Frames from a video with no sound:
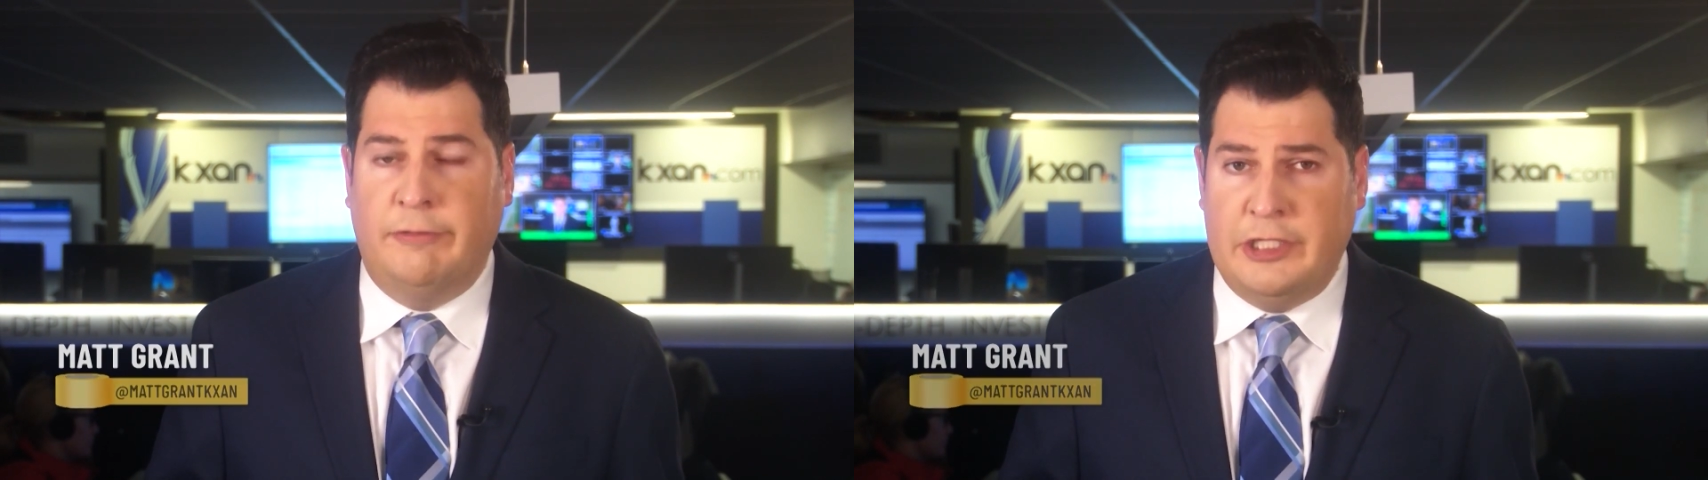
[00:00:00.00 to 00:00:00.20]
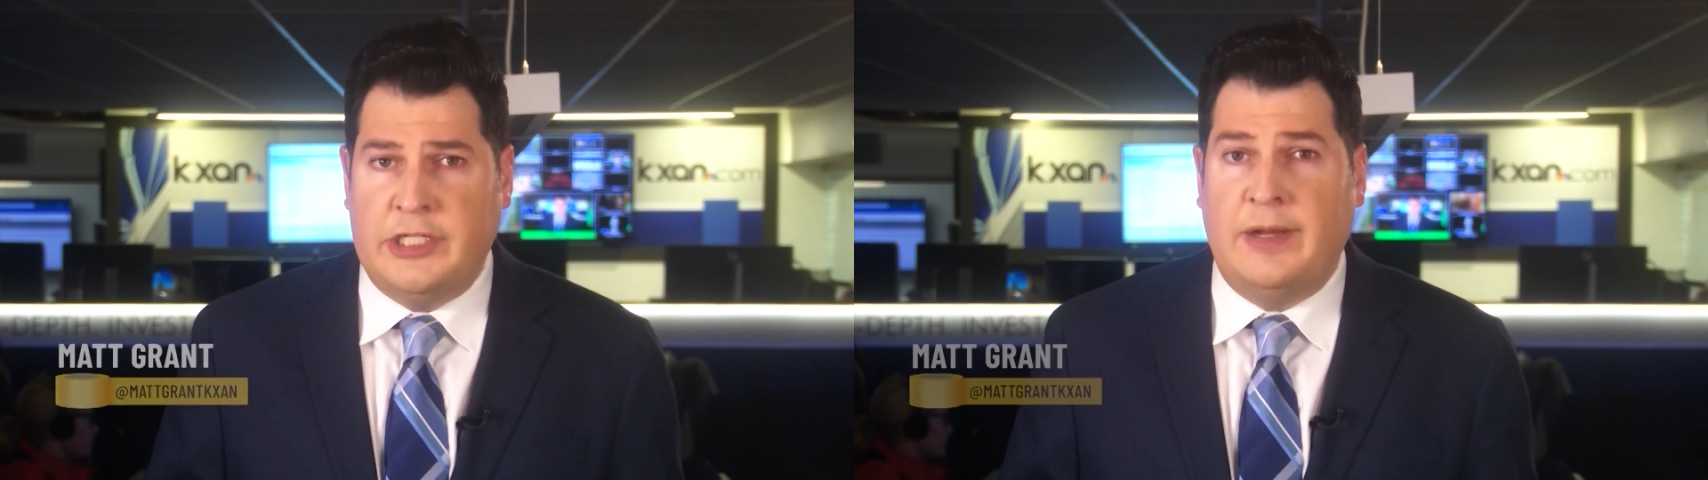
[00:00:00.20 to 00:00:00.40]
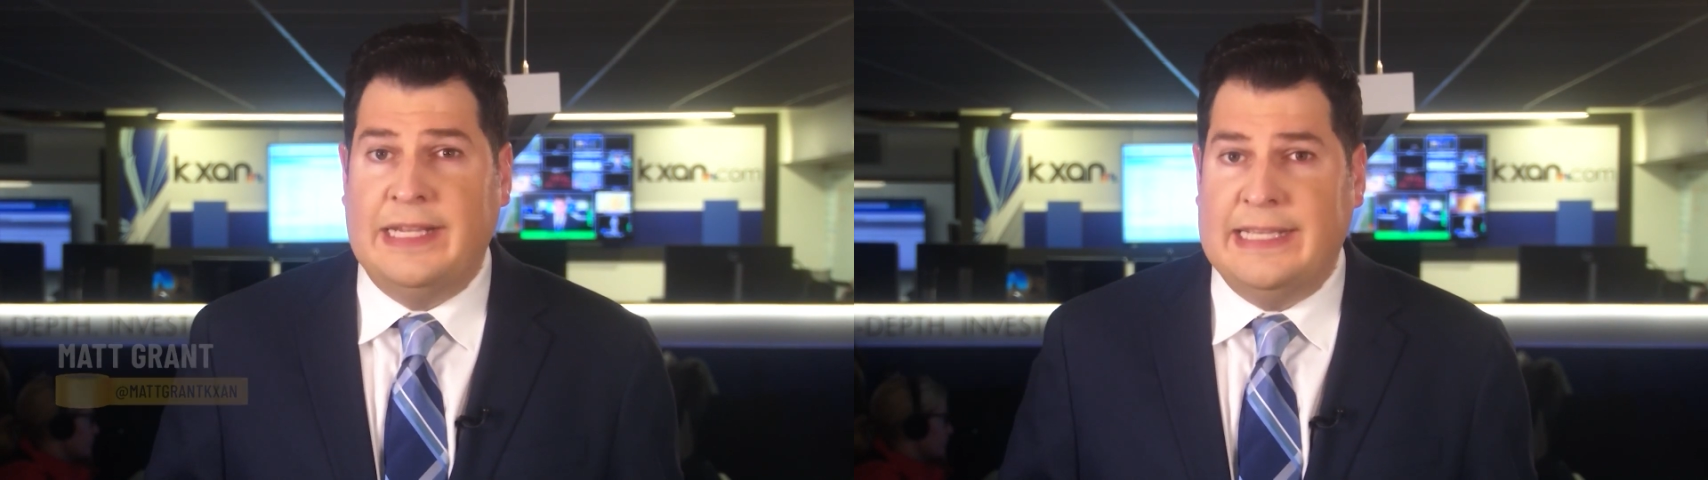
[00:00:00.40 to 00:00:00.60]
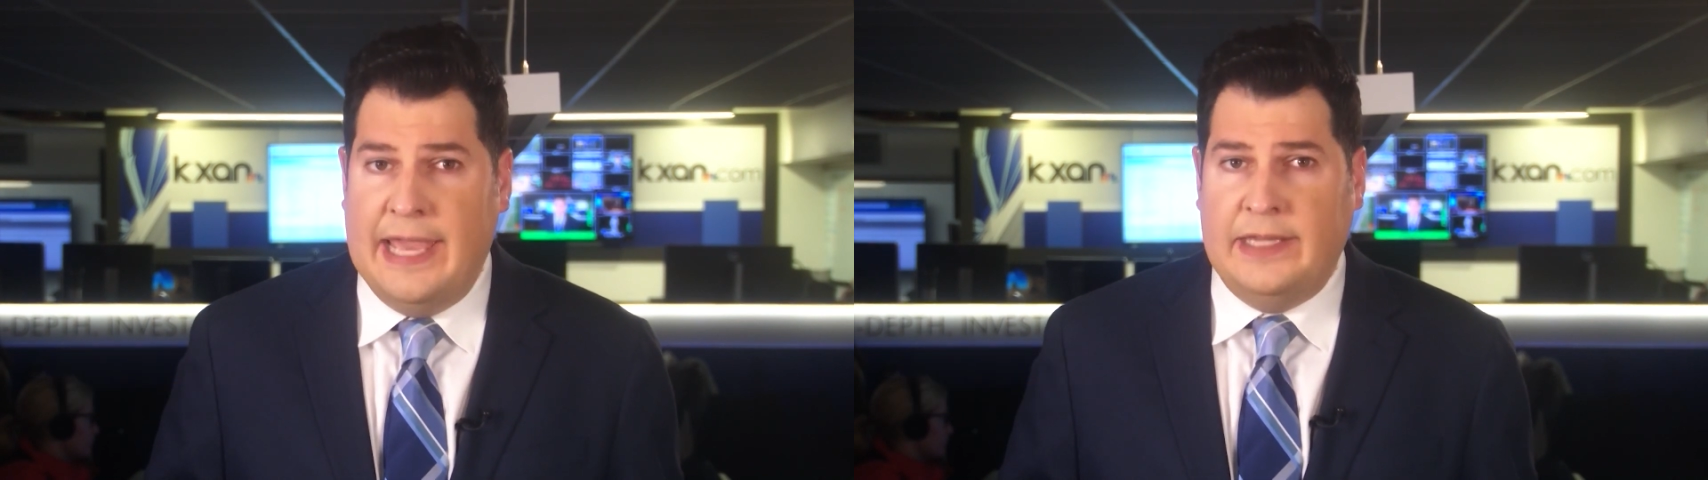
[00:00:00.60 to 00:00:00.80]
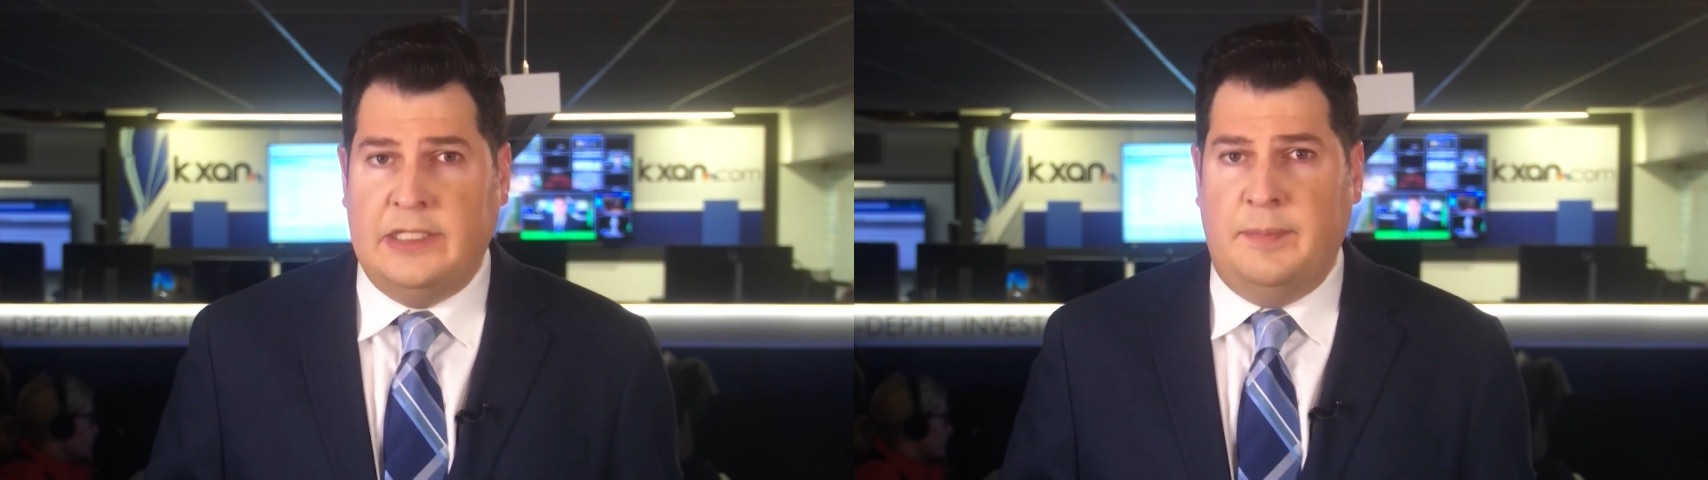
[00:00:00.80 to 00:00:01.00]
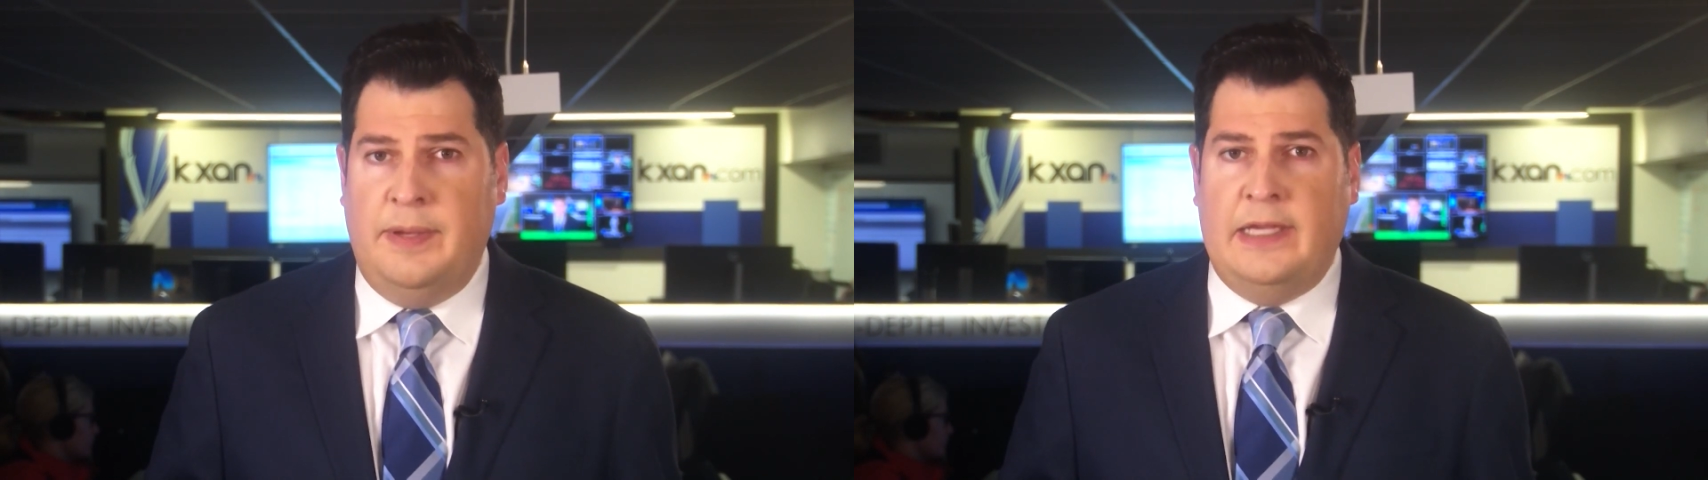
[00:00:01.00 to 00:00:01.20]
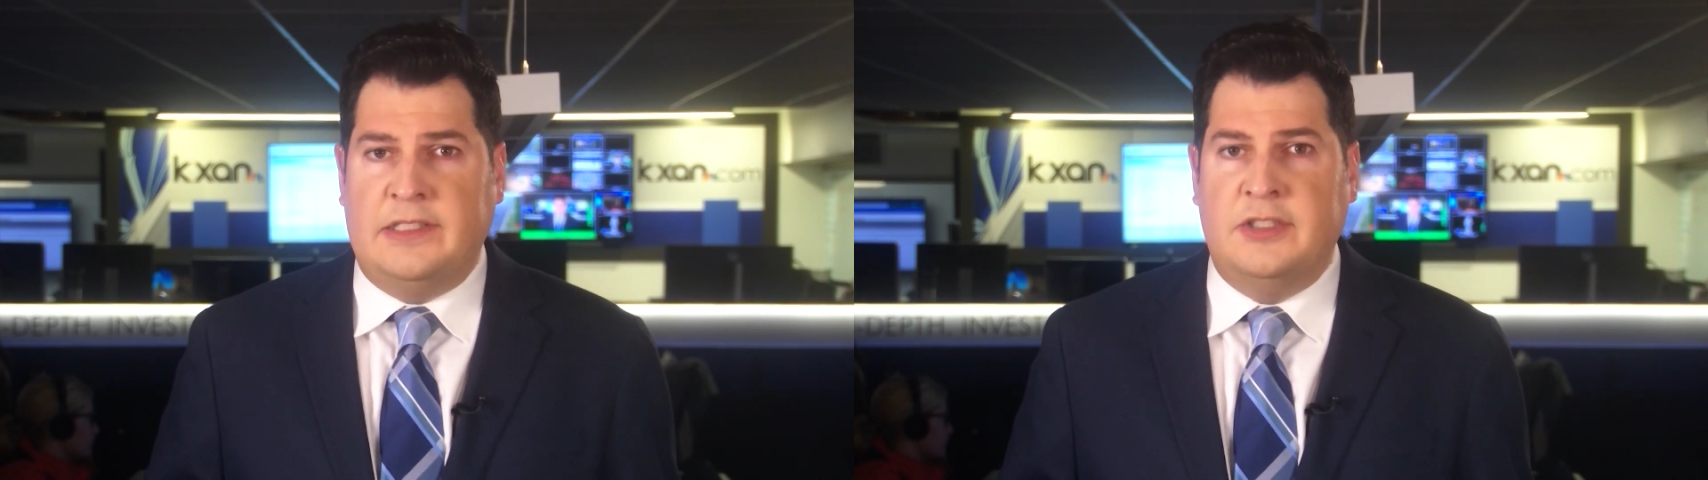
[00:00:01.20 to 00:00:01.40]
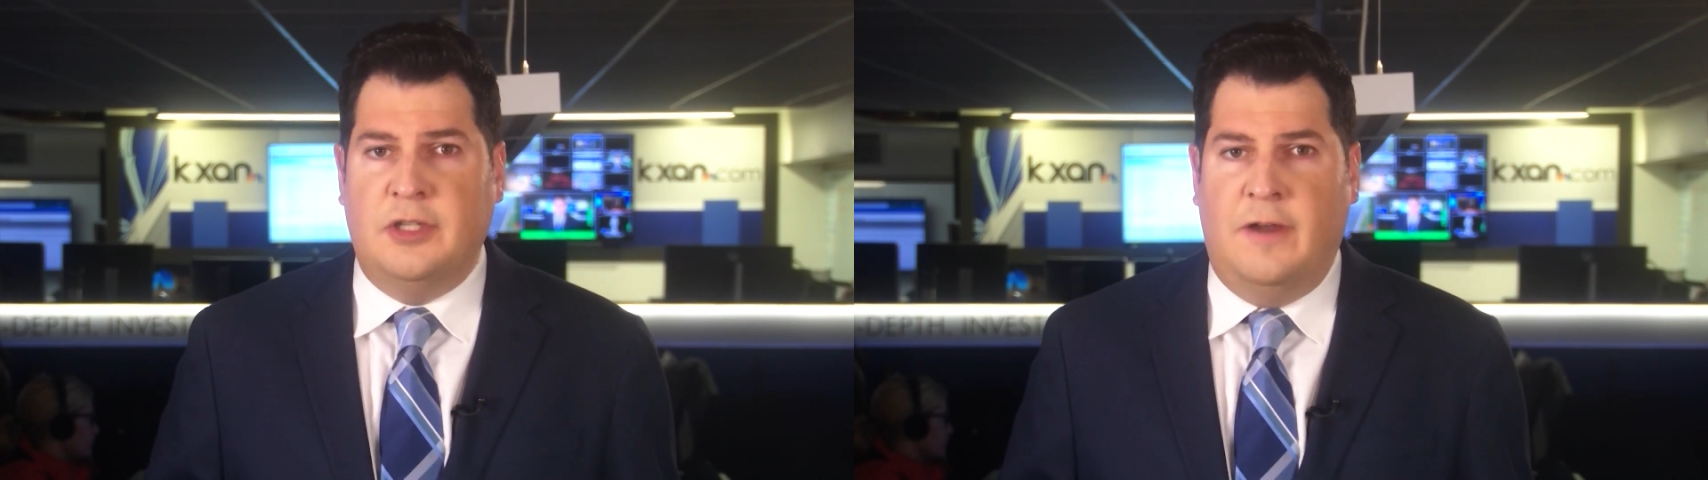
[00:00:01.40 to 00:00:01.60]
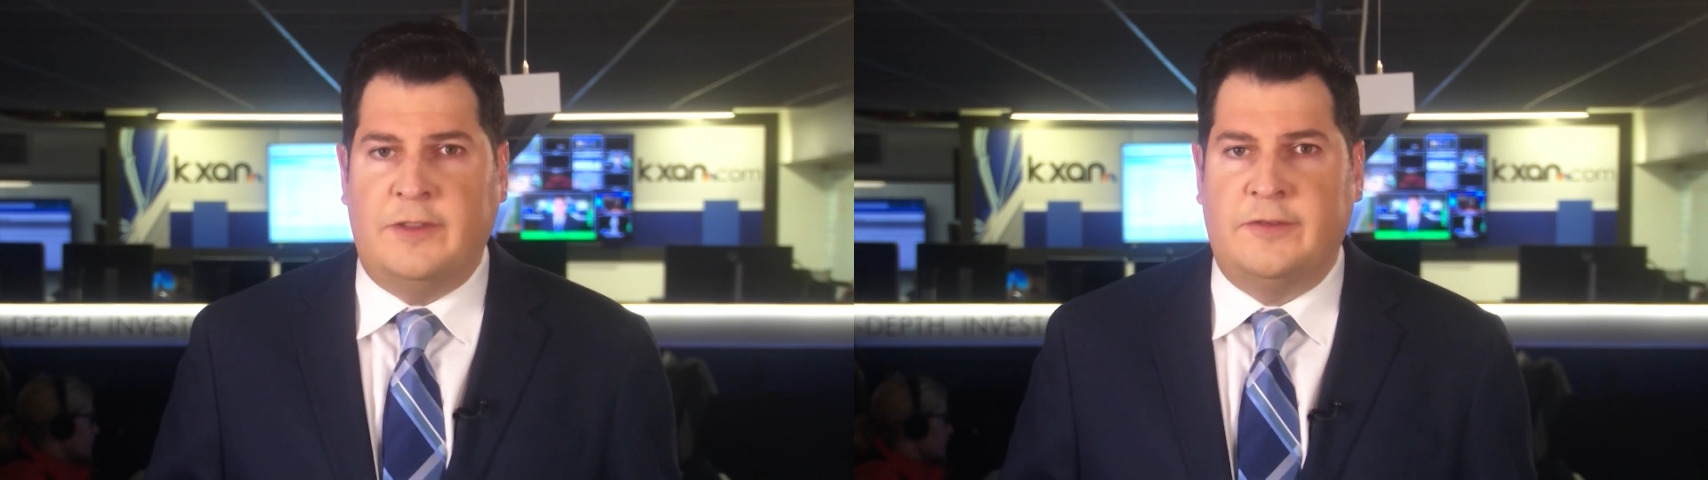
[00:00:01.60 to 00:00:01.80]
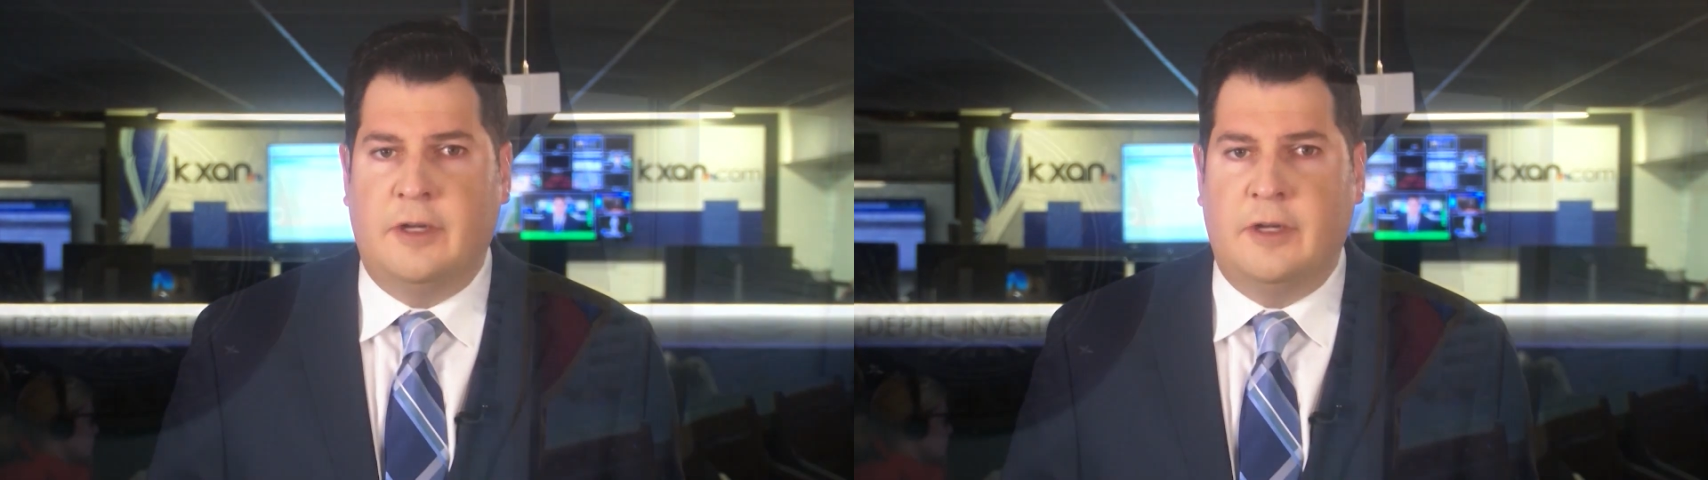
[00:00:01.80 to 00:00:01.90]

We reached out again to Paxton's office for